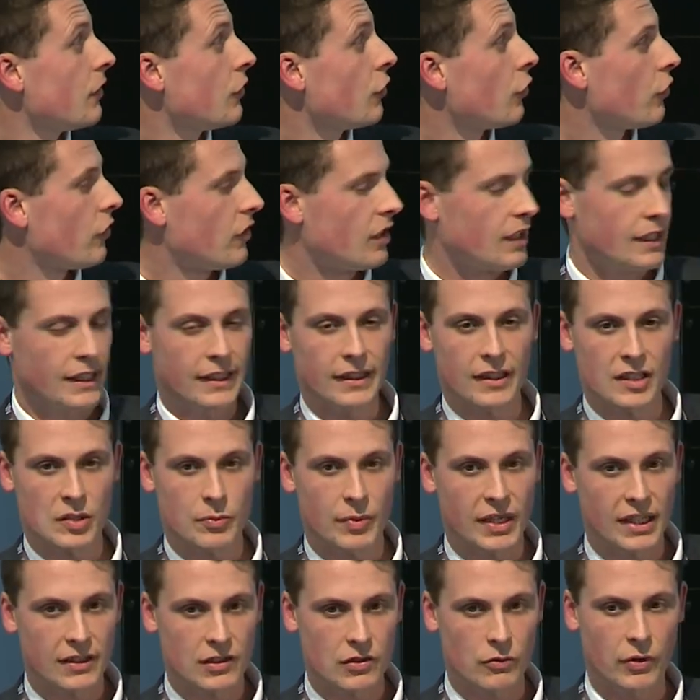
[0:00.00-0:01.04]
just to link this
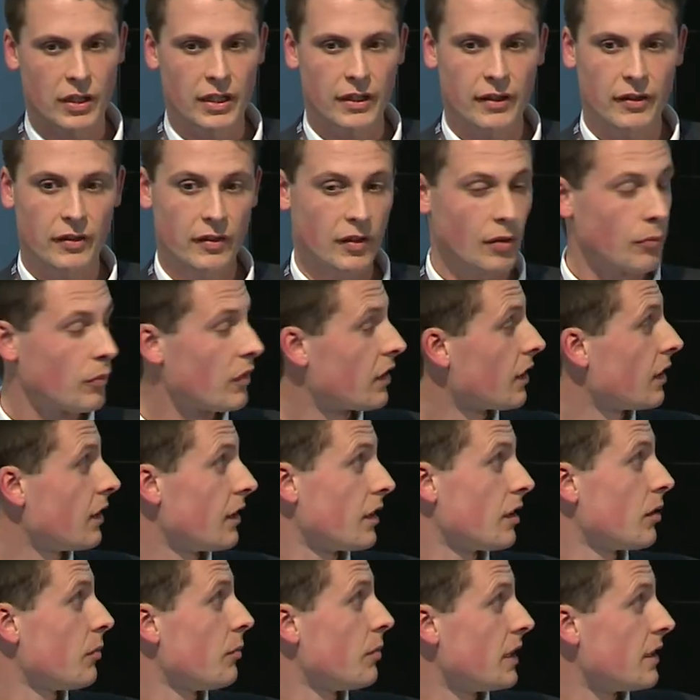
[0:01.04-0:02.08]
back to rail, something that
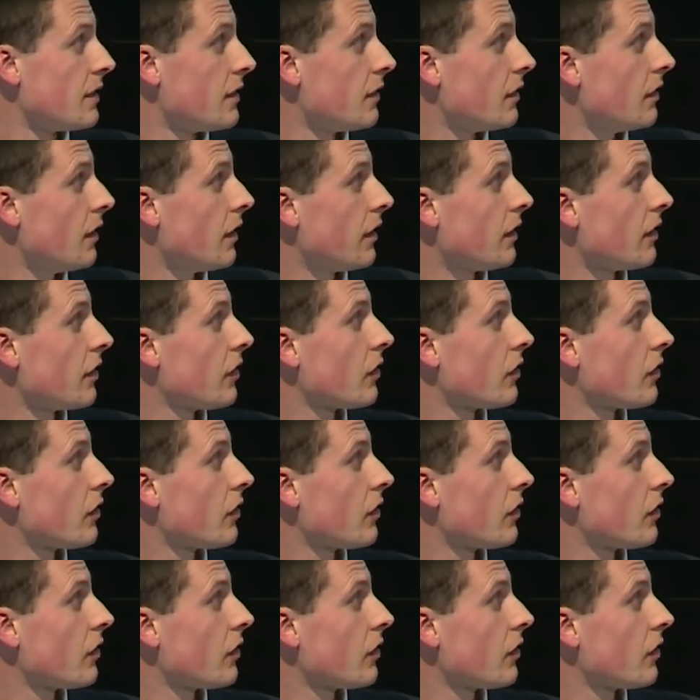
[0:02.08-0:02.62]
could be uh,